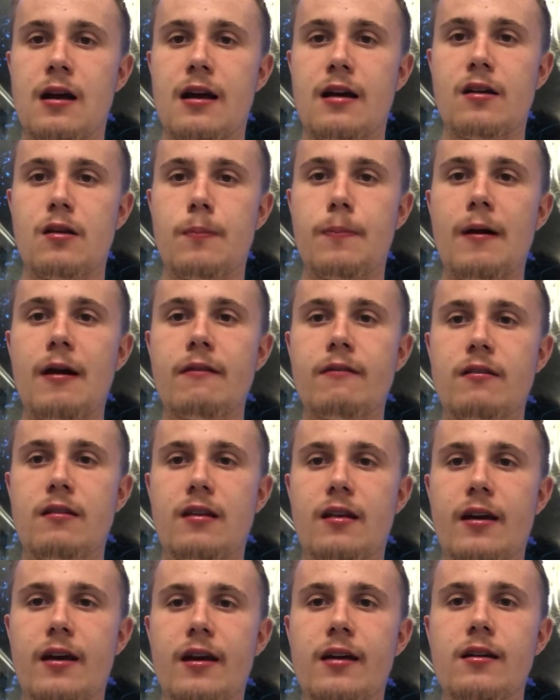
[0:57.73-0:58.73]
And
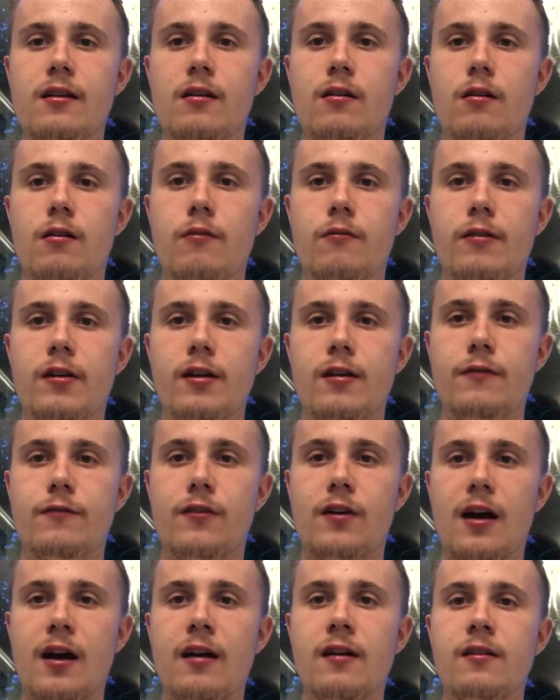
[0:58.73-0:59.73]
apparently,
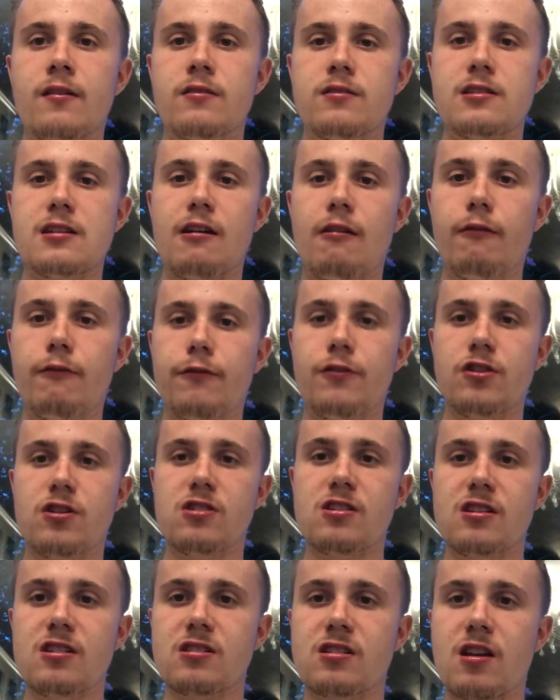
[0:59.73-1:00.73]
Arriva,
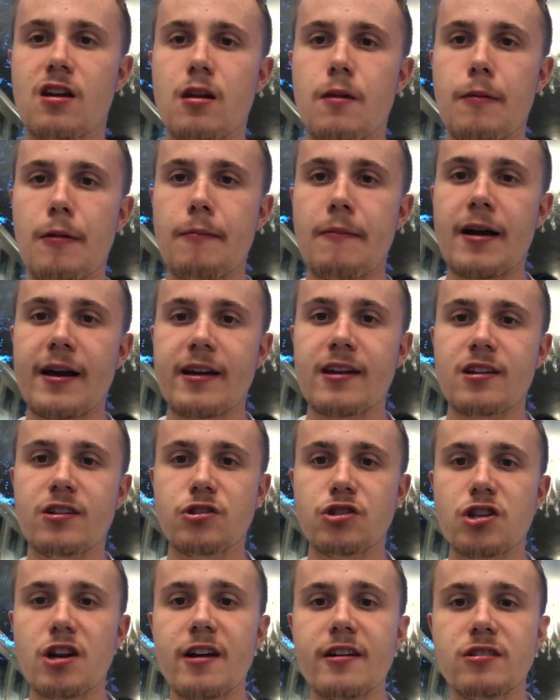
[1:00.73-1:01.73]
Telford, is going to be making
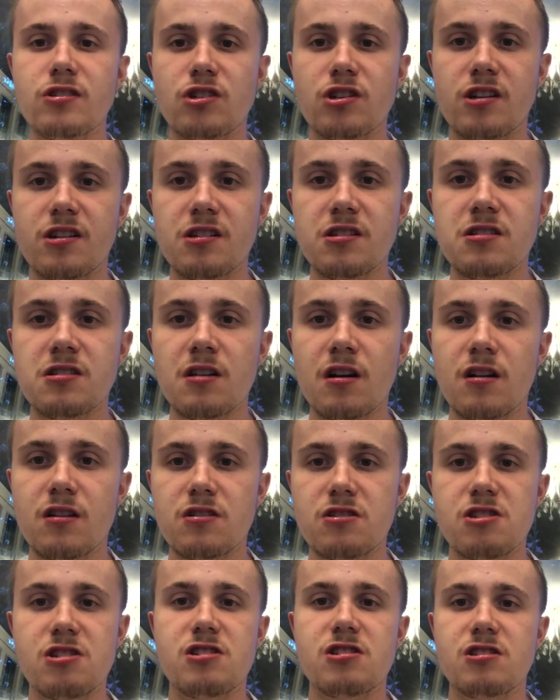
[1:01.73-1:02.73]
changes
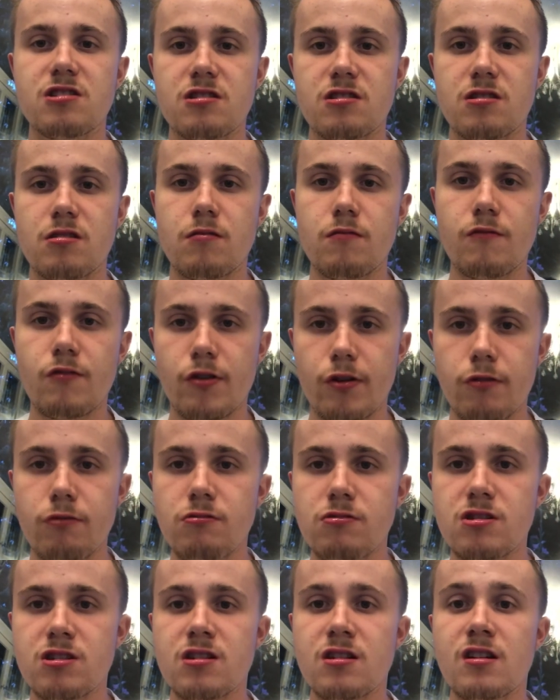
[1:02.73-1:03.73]
to certain
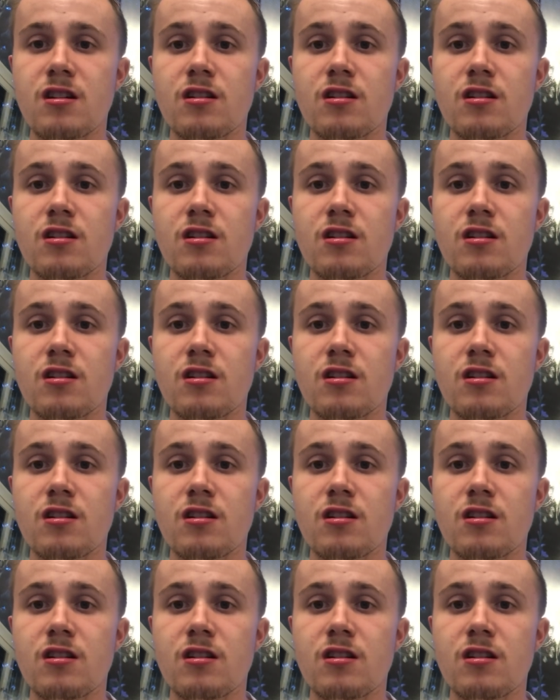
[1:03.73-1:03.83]
routes.